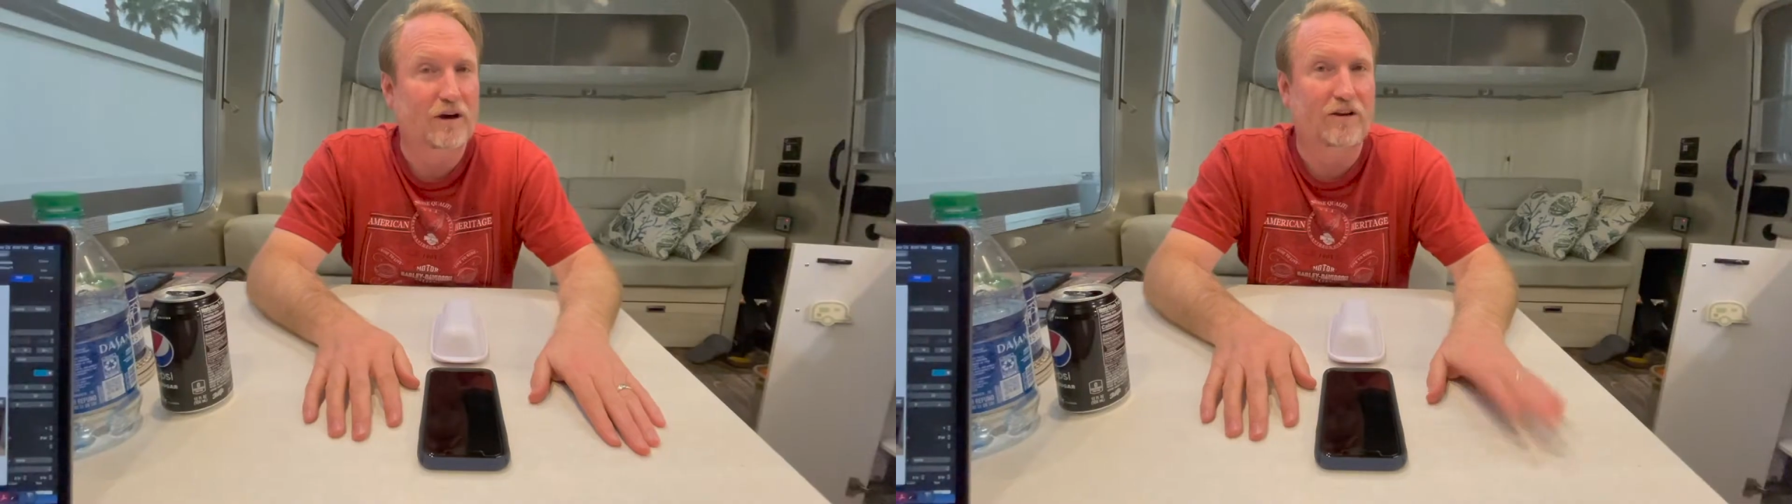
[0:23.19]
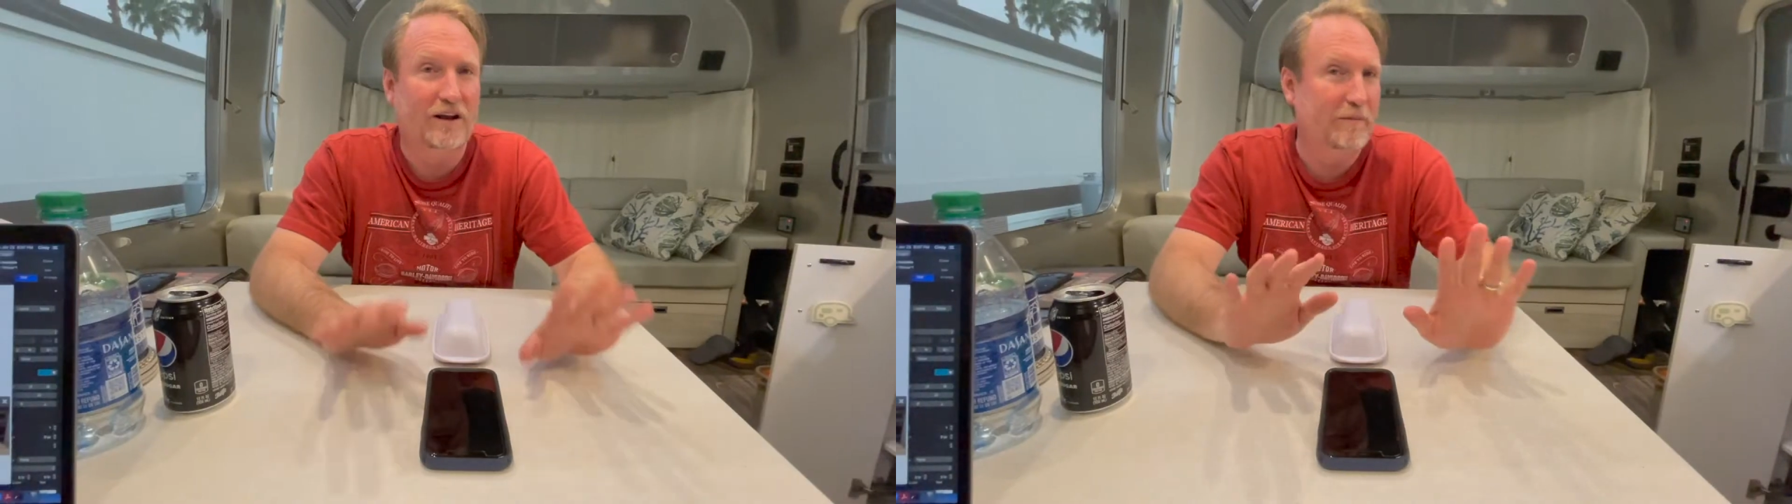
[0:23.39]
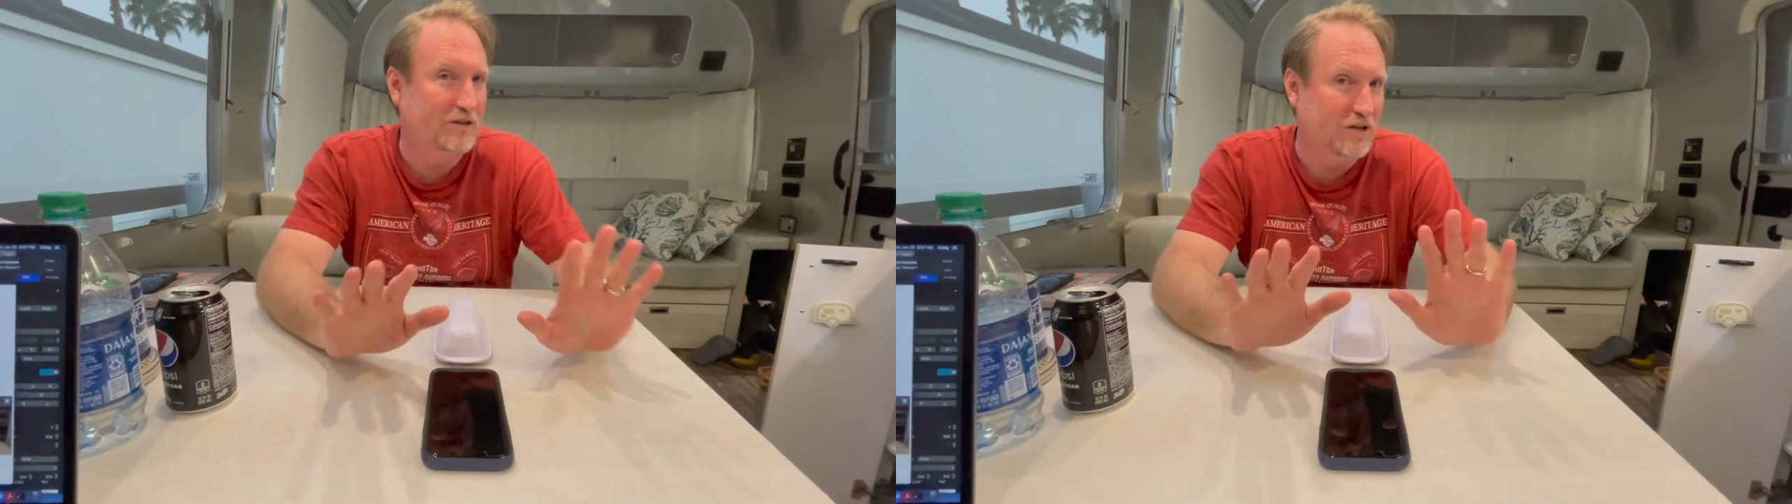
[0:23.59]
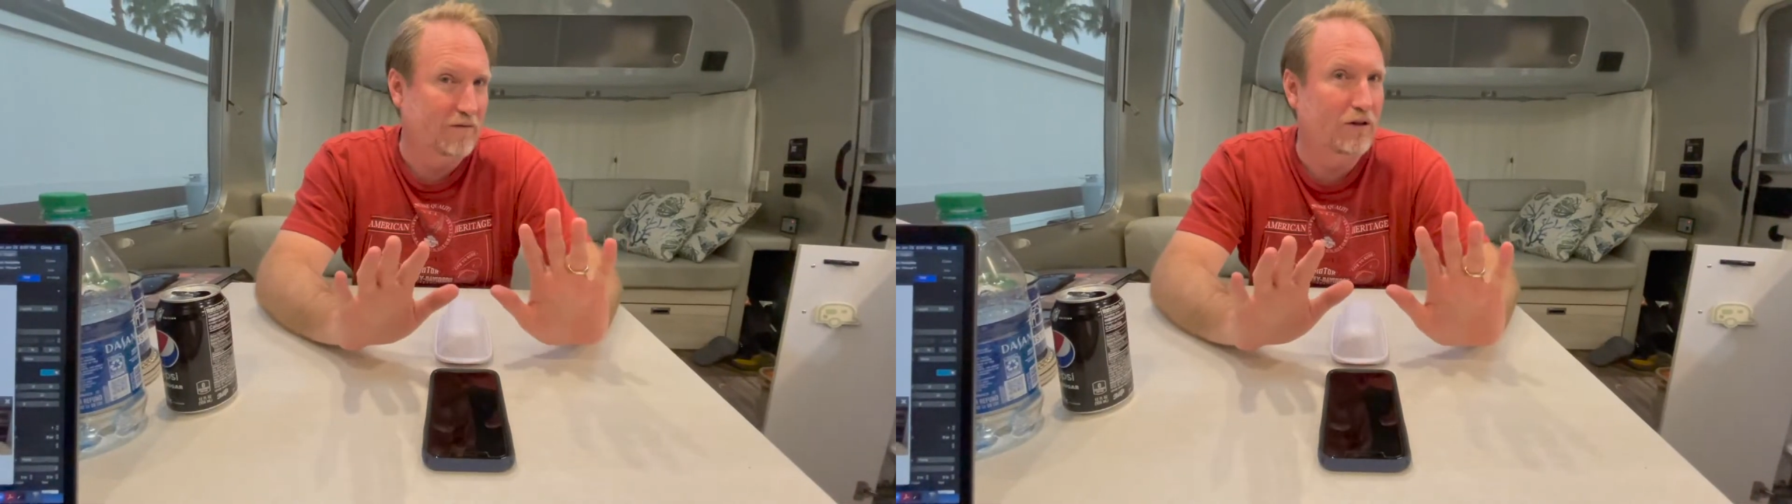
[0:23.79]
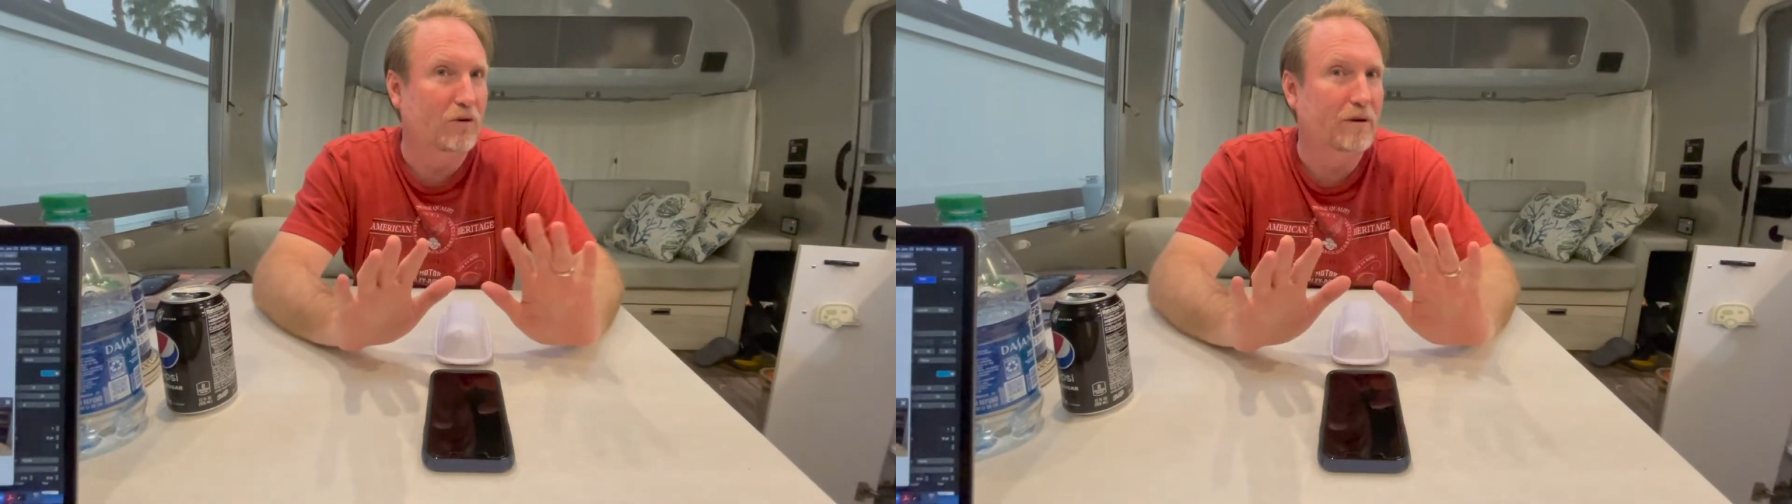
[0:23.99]
Now, let me just give you a
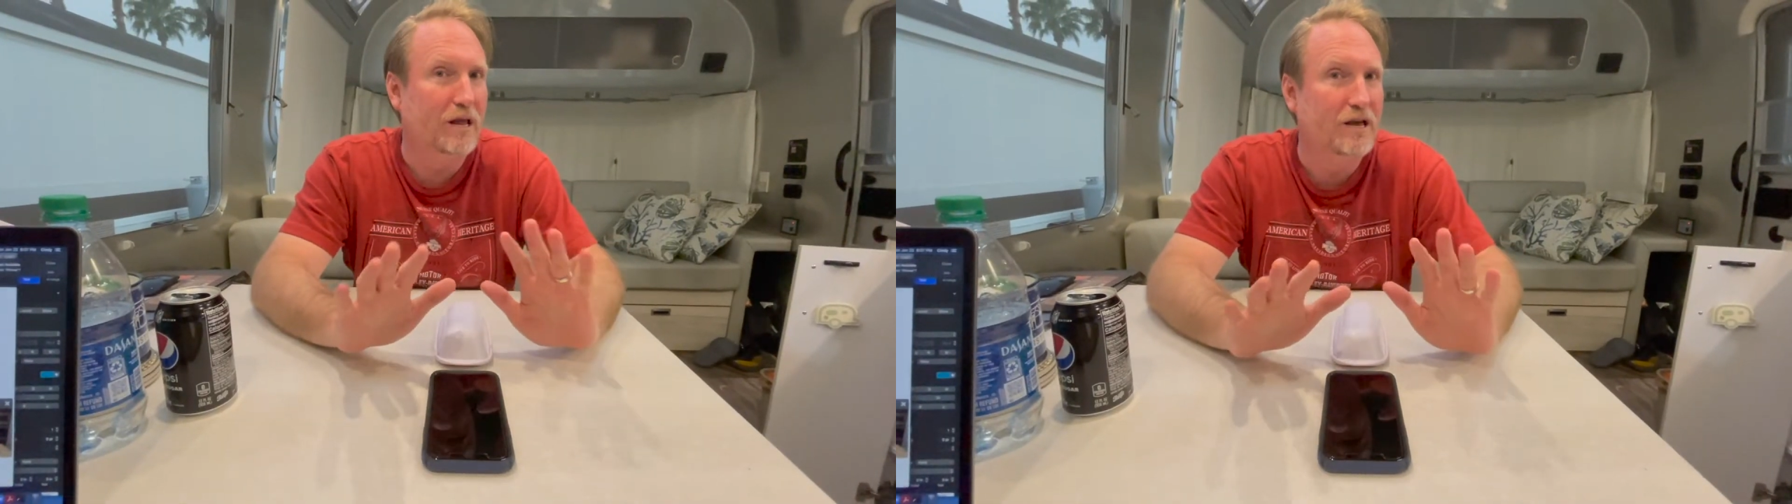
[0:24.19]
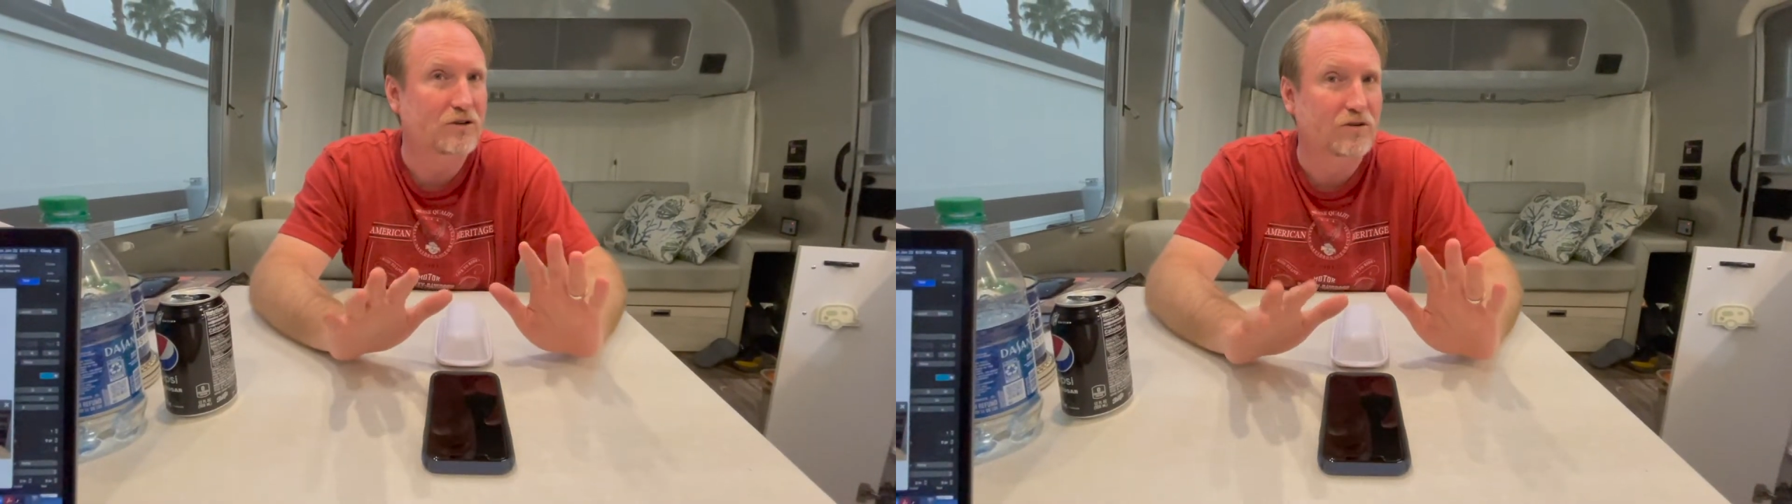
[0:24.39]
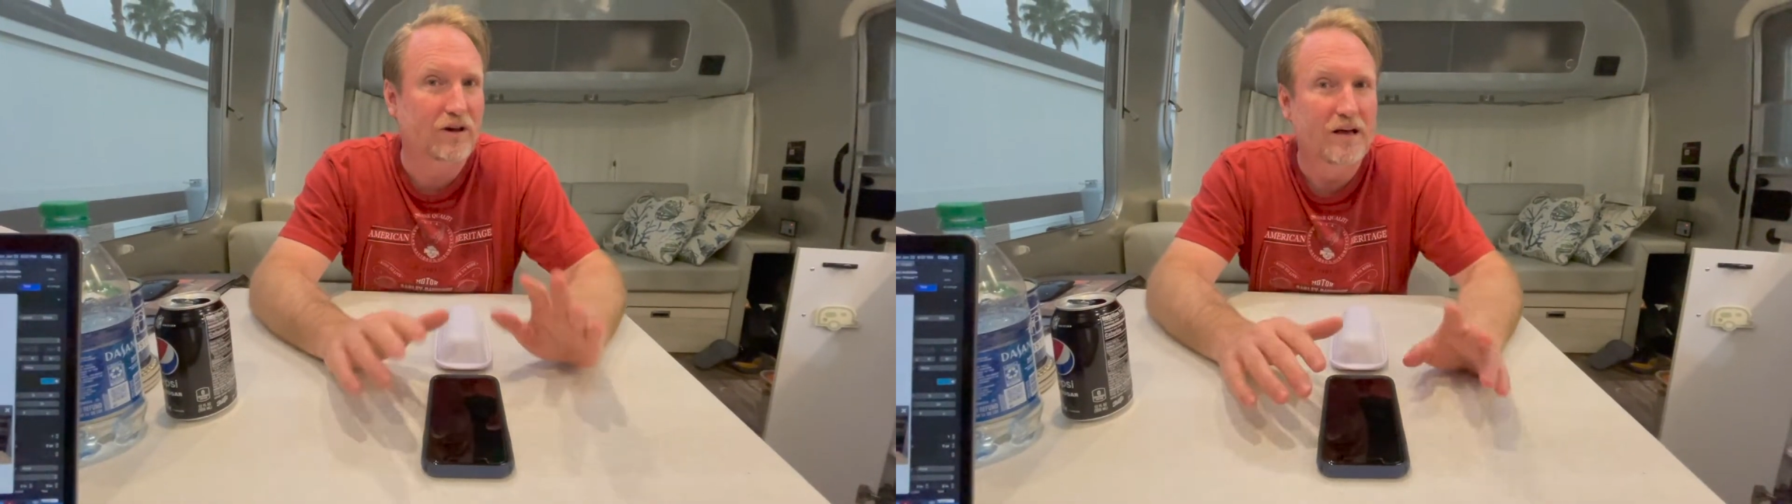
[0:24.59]
little bit of history.